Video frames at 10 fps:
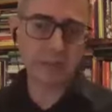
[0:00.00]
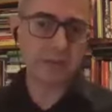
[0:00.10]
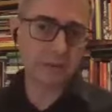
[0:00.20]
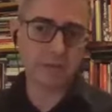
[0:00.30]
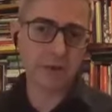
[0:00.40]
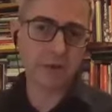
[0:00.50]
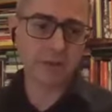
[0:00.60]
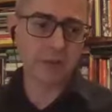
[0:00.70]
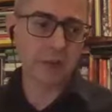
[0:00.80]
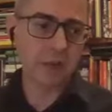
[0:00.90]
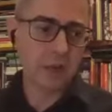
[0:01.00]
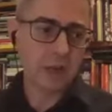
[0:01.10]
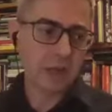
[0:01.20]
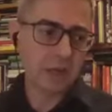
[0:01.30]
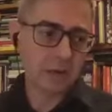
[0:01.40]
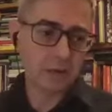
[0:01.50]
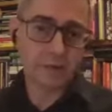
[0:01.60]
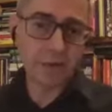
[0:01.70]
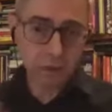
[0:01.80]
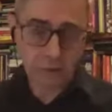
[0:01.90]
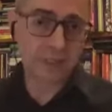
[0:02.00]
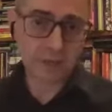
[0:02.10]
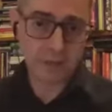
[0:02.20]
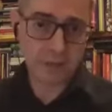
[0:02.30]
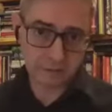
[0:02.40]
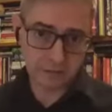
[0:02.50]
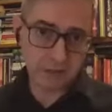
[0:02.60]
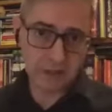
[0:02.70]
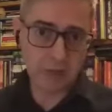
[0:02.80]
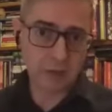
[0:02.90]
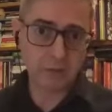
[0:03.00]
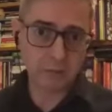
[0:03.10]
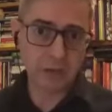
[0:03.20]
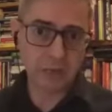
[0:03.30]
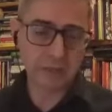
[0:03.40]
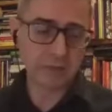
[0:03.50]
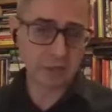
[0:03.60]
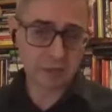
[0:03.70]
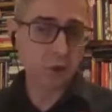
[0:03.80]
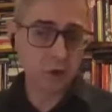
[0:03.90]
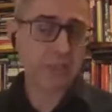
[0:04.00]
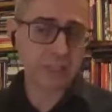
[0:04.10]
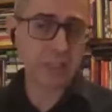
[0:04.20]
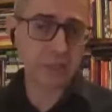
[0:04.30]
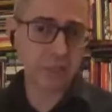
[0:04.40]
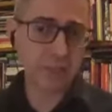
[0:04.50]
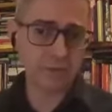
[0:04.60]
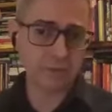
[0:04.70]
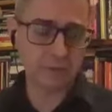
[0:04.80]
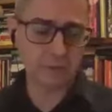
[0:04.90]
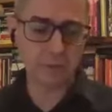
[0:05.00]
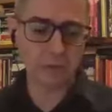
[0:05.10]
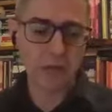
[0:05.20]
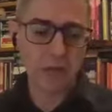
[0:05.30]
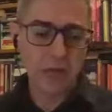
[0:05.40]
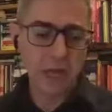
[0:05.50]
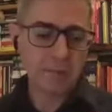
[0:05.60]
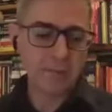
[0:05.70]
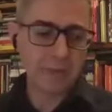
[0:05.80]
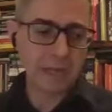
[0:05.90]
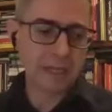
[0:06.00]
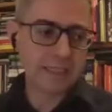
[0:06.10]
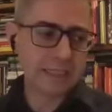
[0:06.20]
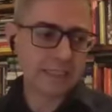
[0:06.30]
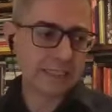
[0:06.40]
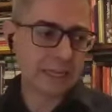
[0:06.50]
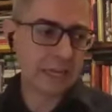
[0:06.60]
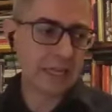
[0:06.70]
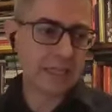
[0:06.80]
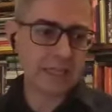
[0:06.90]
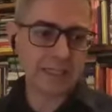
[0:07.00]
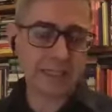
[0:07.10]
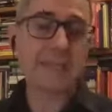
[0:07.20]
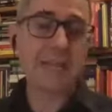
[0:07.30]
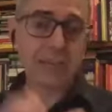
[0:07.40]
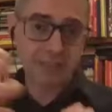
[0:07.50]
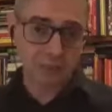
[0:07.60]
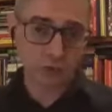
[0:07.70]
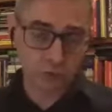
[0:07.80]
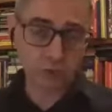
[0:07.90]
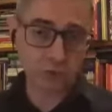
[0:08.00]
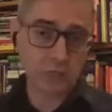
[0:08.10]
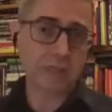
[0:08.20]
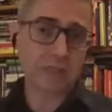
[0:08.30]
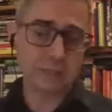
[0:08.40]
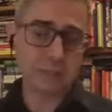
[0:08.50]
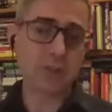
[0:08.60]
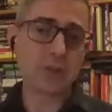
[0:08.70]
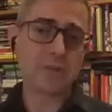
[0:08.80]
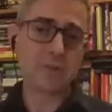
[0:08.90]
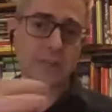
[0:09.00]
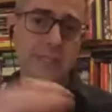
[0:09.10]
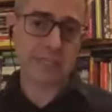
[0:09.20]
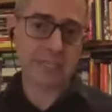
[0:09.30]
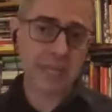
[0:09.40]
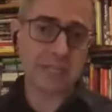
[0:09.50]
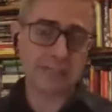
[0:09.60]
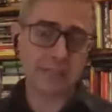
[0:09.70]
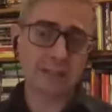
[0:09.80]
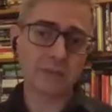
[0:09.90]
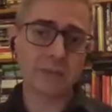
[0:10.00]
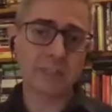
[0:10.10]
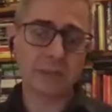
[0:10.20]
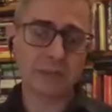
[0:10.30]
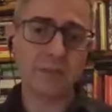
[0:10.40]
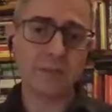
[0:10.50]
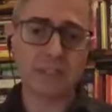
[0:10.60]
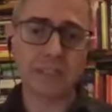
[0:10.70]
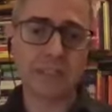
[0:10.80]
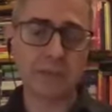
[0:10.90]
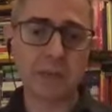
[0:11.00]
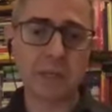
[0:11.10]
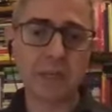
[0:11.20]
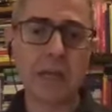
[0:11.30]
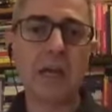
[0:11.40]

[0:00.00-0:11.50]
different thoughts in our mind as well. So it's a useful tool. And it's an extra tool, especially if it's connected with something that has been